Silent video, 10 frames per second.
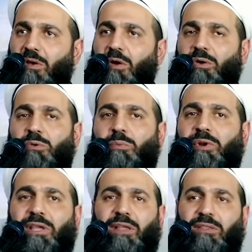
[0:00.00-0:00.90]
or you
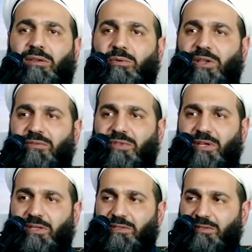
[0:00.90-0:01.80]
pray at the grave
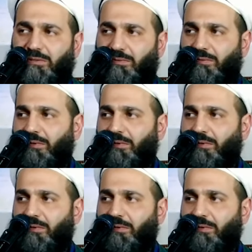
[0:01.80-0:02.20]
sites.